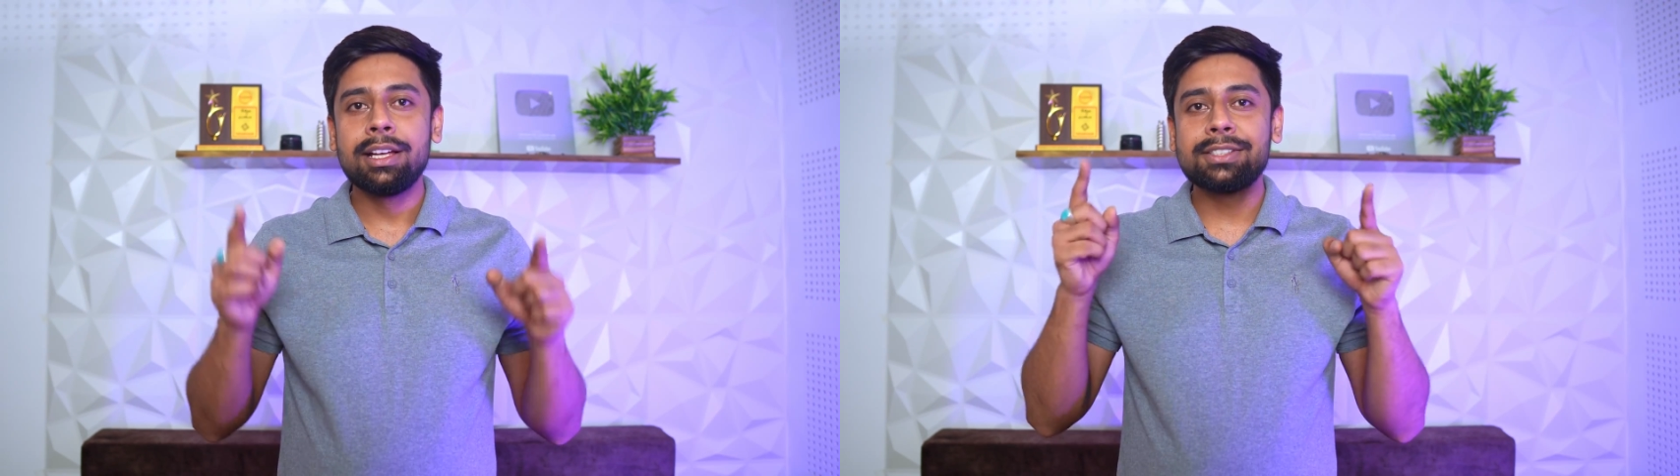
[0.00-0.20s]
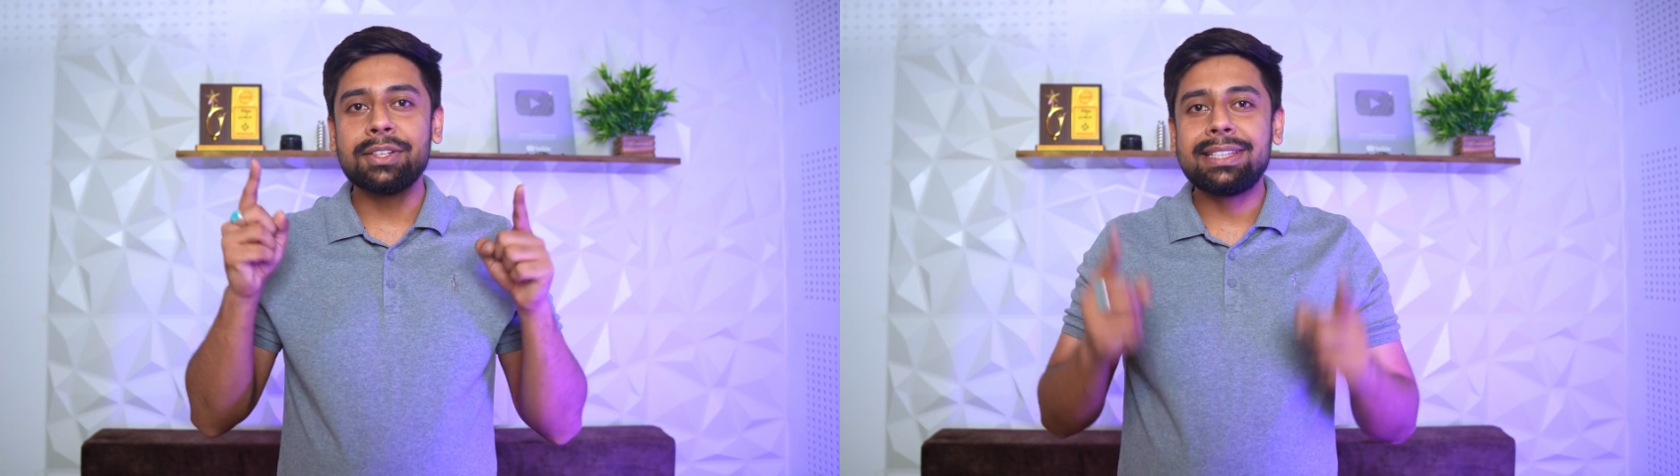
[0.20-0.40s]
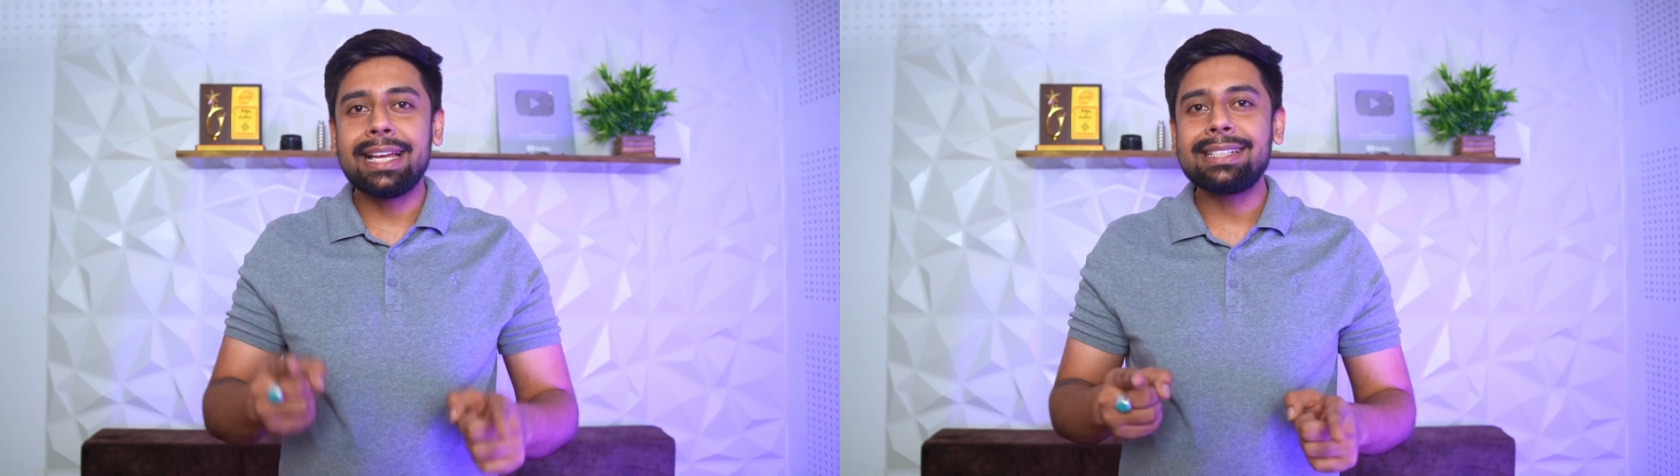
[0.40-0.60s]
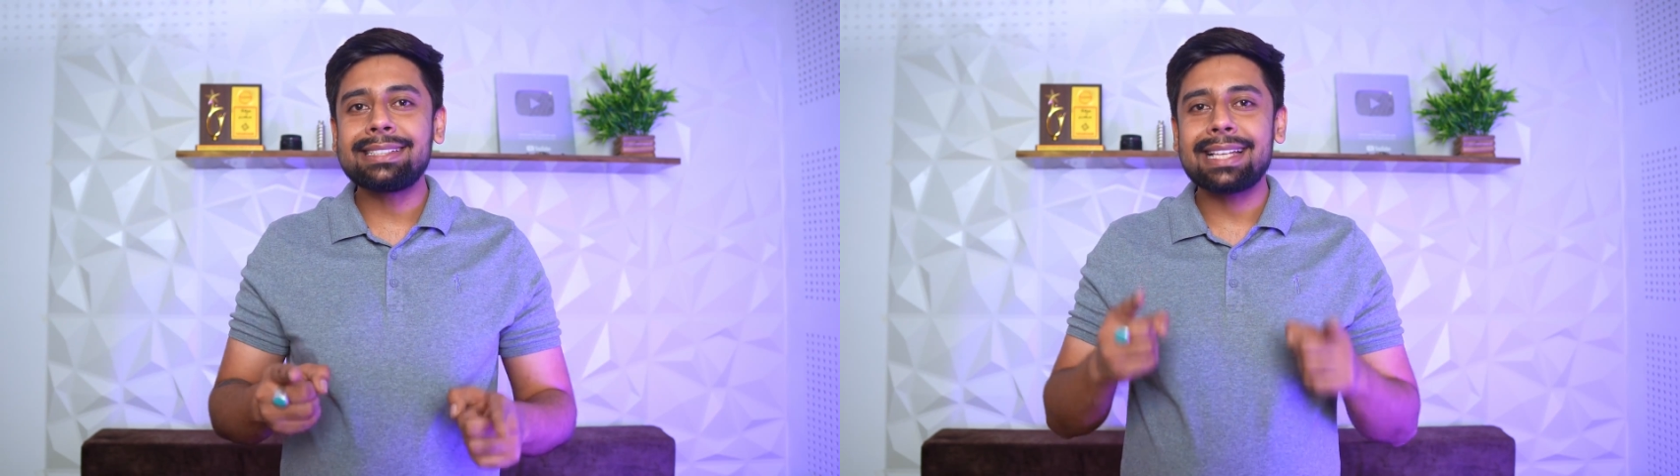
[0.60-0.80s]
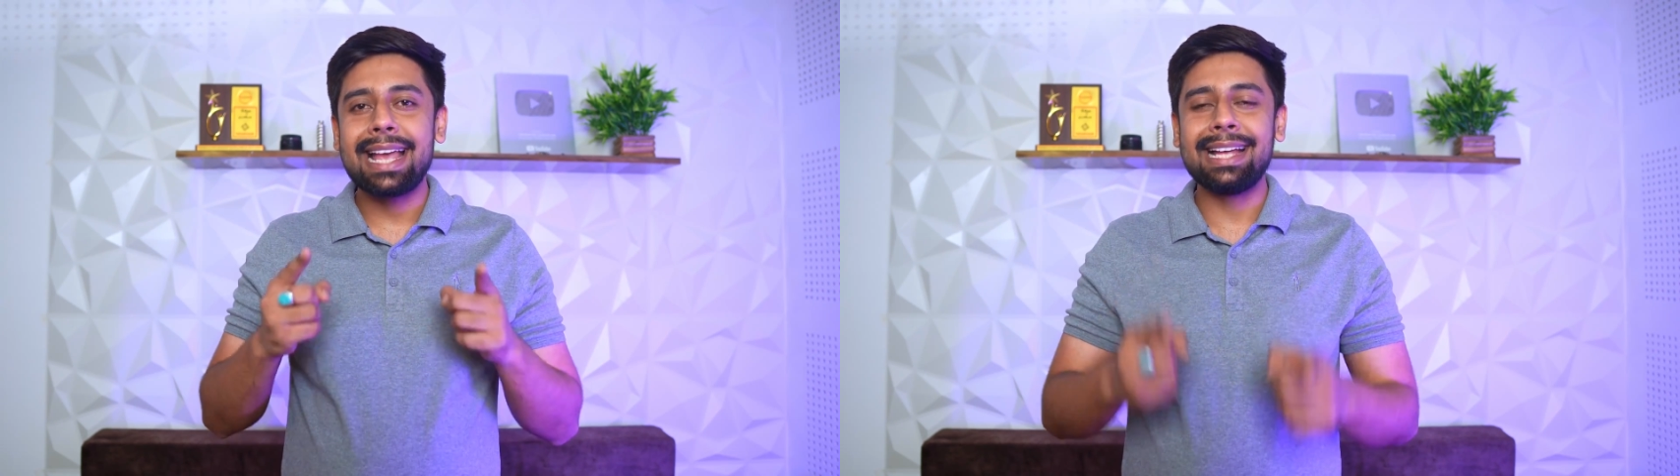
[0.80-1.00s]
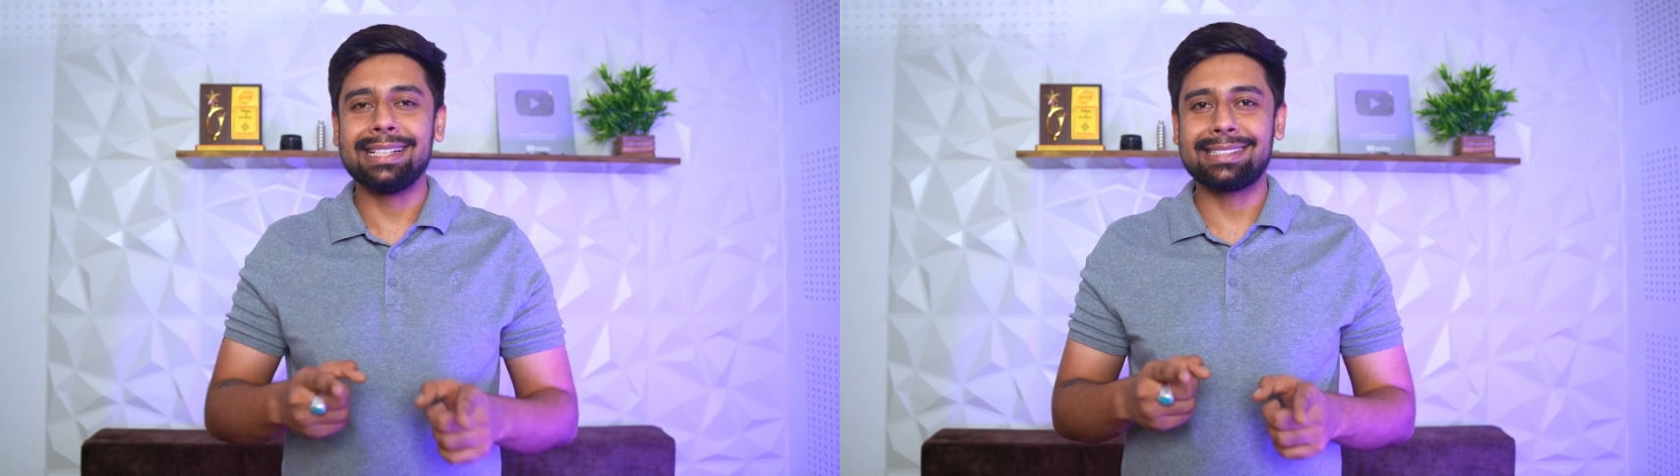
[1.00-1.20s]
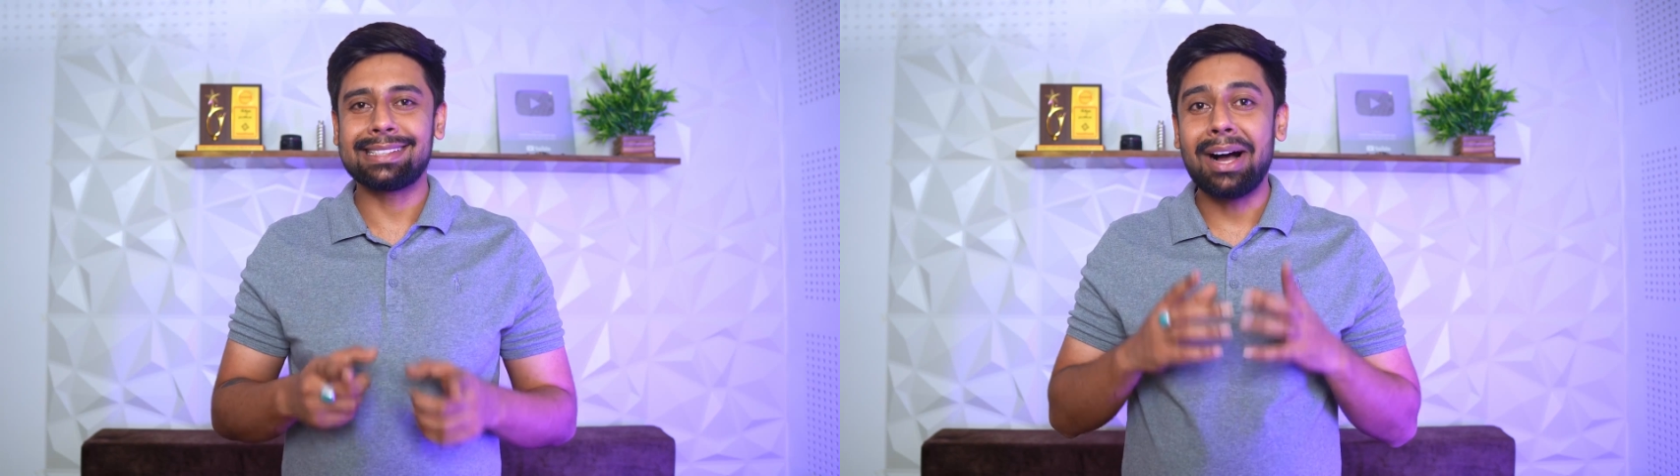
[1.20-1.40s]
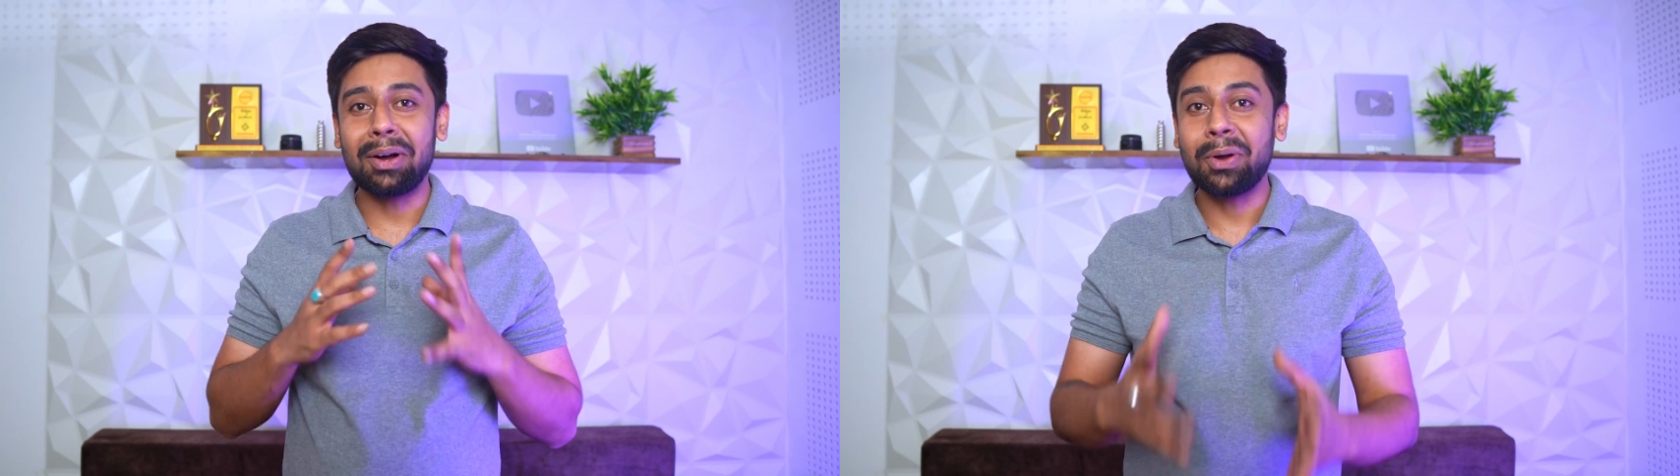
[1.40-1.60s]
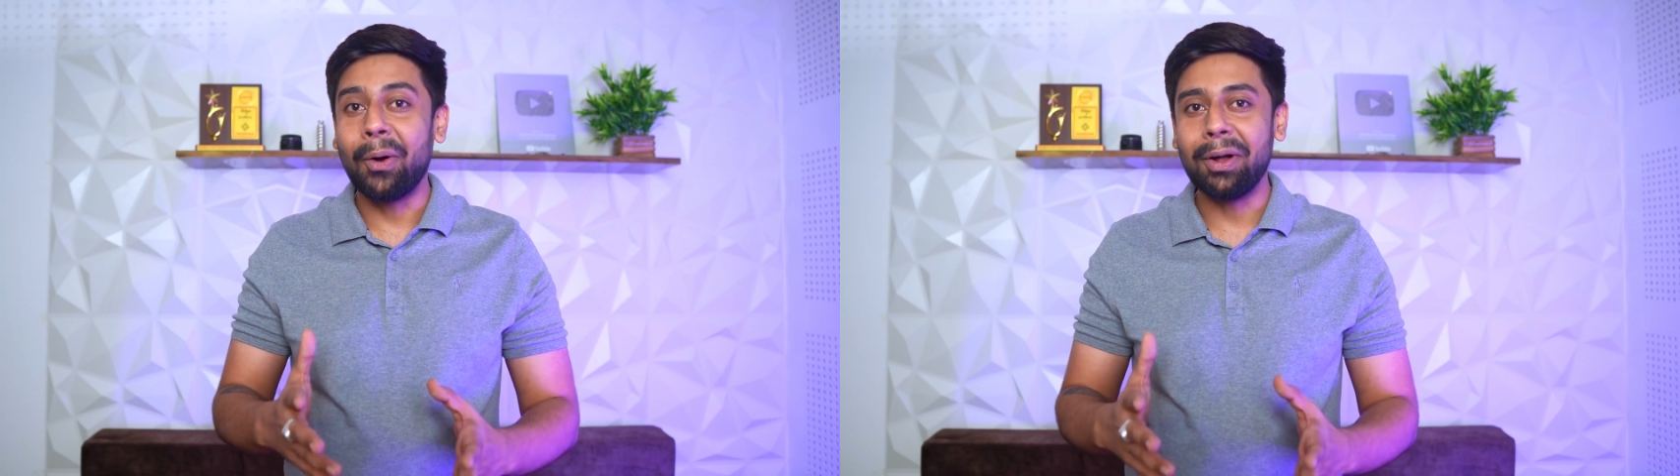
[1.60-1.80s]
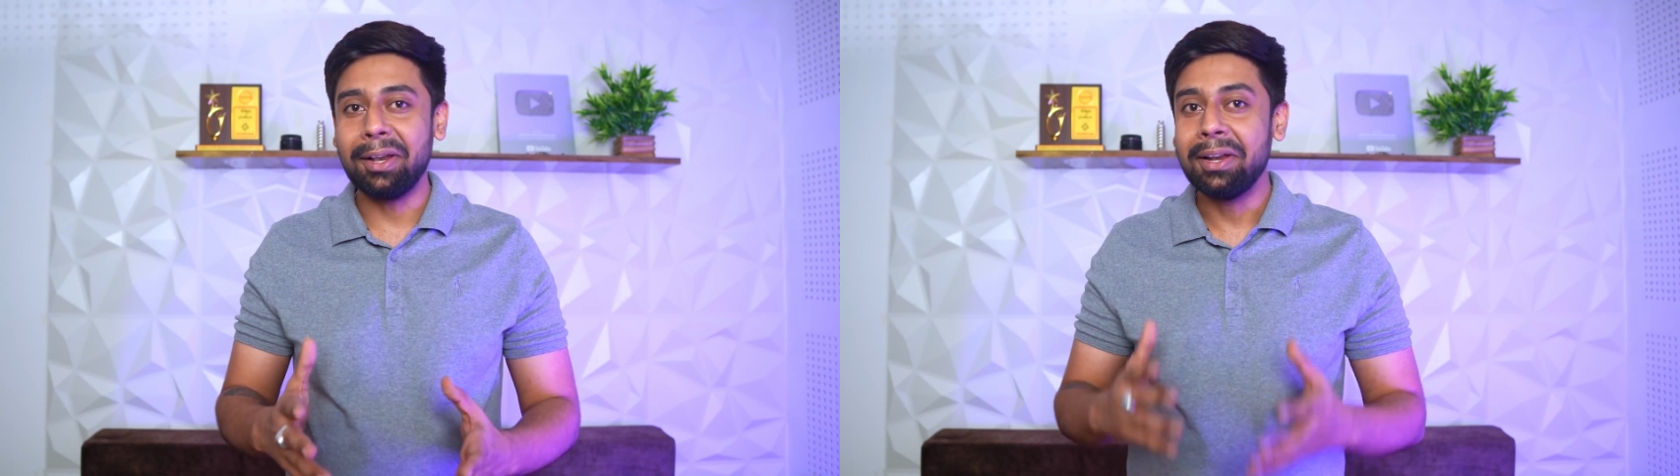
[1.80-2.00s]
So this is a
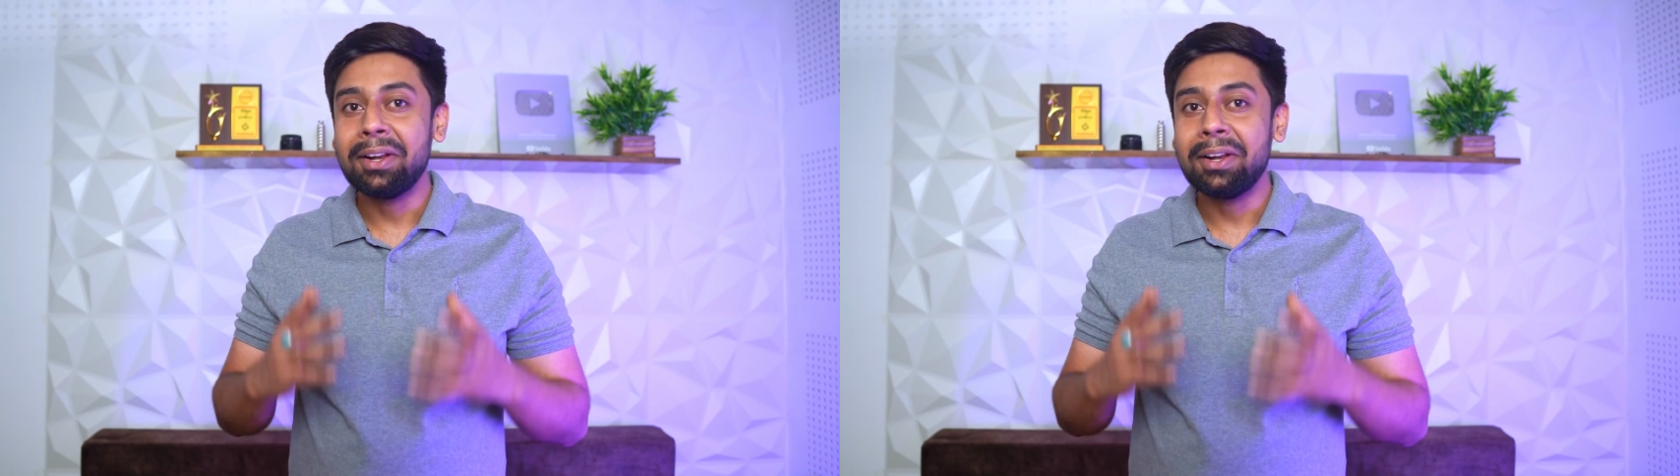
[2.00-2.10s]
call